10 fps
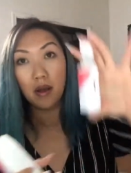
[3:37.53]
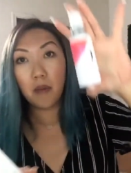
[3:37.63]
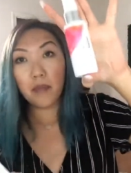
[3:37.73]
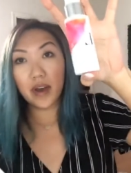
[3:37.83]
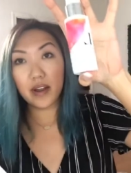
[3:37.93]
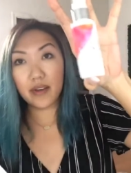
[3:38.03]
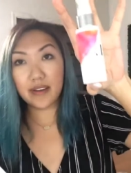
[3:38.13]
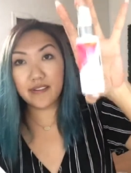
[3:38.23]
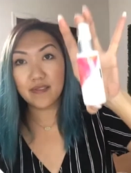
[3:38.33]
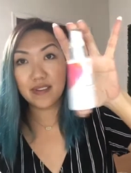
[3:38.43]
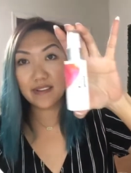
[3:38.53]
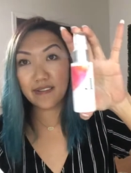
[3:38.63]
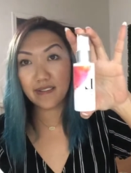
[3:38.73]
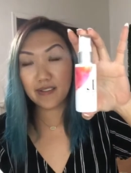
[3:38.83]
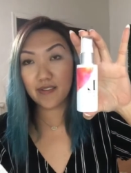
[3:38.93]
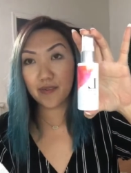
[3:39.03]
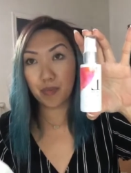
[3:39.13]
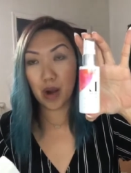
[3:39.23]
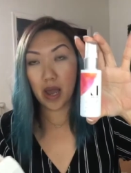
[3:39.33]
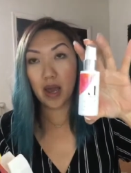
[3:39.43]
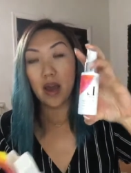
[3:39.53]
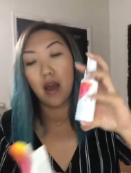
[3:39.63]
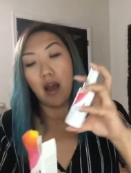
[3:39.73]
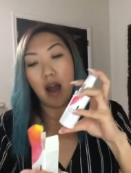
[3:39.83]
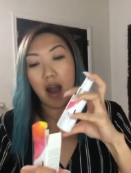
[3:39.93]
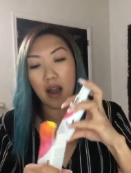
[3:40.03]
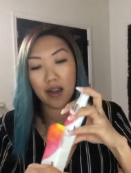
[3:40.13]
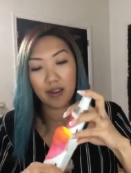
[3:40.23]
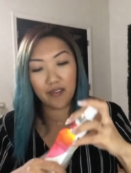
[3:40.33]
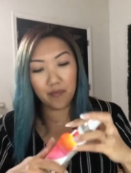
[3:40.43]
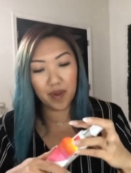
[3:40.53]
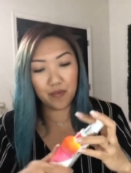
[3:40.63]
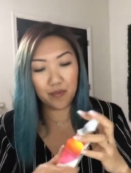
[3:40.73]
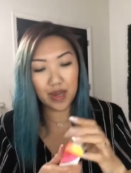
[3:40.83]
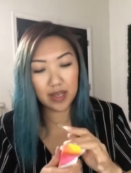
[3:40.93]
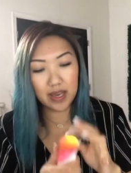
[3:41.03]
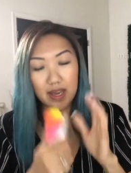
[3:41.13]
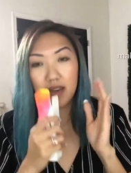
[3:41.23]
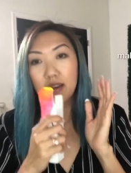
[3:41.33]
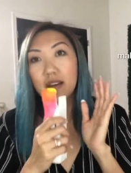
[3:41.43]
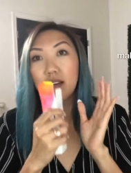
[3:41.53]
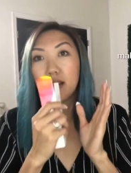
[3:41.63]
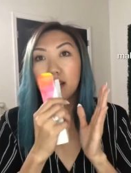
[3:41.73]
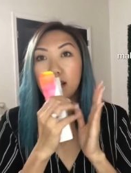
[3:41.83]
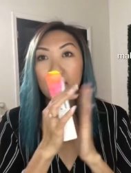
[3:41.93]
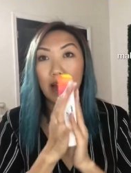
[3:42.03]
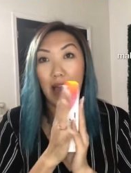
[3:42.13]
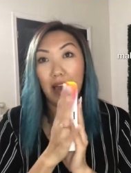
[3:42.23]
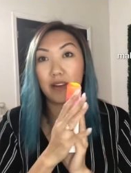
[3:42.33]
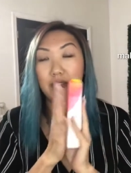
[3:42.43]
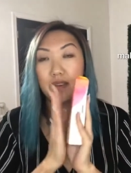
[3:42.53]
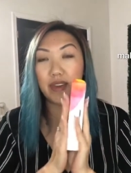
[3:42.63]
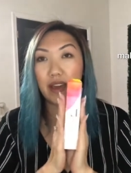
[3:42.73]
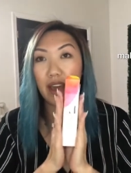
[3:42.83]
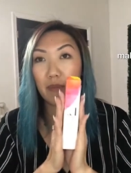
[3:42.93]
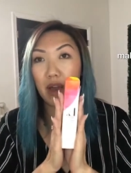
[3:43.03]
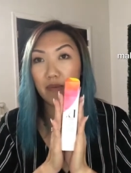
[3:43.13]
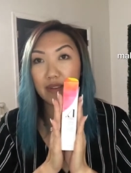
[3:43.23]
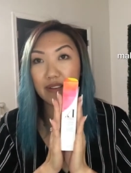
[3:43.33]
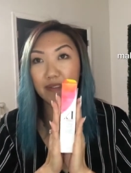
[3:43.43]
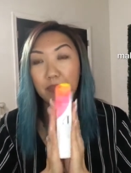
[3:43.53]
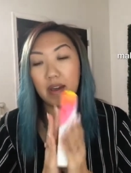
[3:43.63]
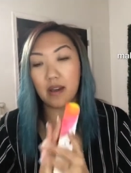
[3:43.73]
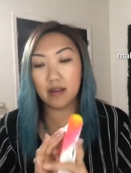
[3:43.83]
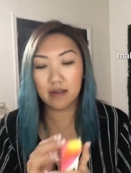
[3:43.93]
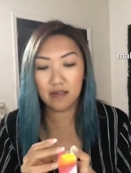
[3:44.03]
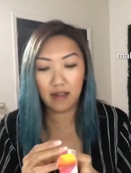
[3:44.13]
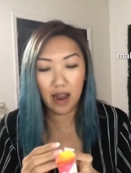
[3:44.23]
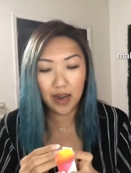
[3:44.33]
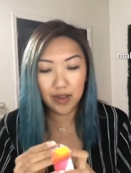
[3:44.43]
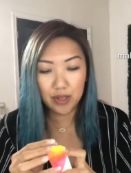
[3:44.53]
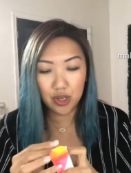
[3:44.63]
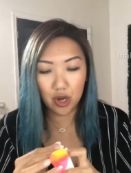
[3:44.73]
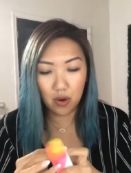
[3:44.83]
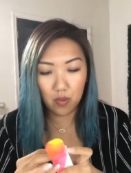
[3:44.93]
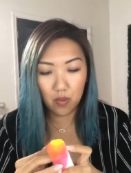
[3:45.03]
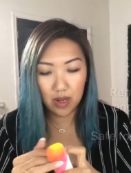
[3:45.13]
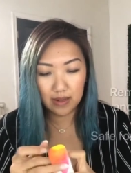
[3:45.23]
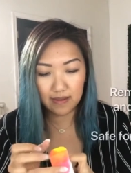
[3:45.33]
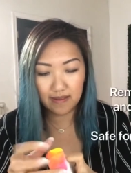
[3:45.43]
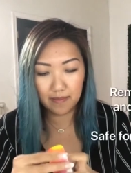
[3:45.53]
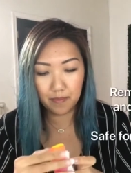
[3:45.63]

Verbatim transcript: But okay, so this is the spray. I have been really glad that they came out with this because I don't want to